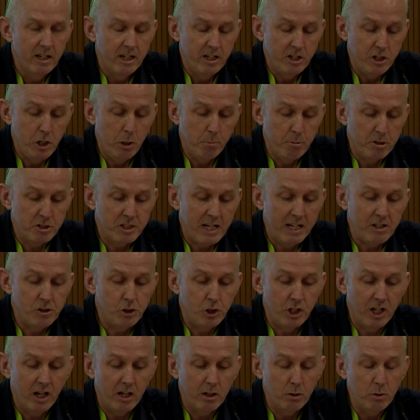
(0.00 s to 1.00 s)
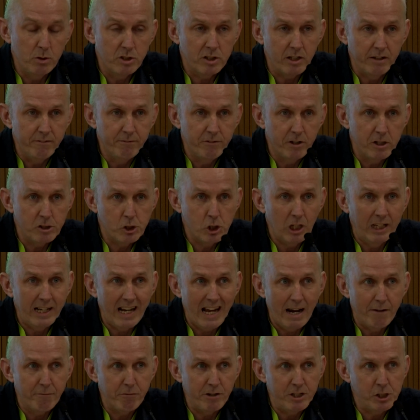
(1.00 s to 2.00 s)
numerous NGOs, and virtually
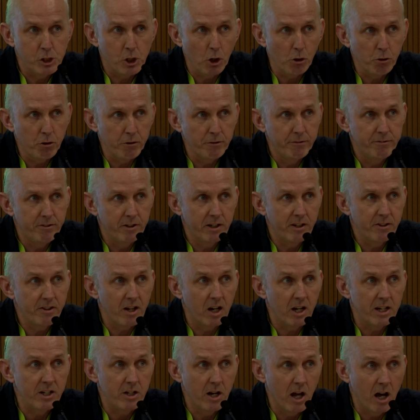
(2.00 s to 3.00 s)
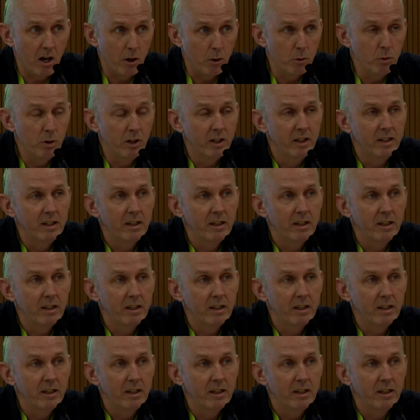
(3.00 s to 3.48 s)
every geographer that I know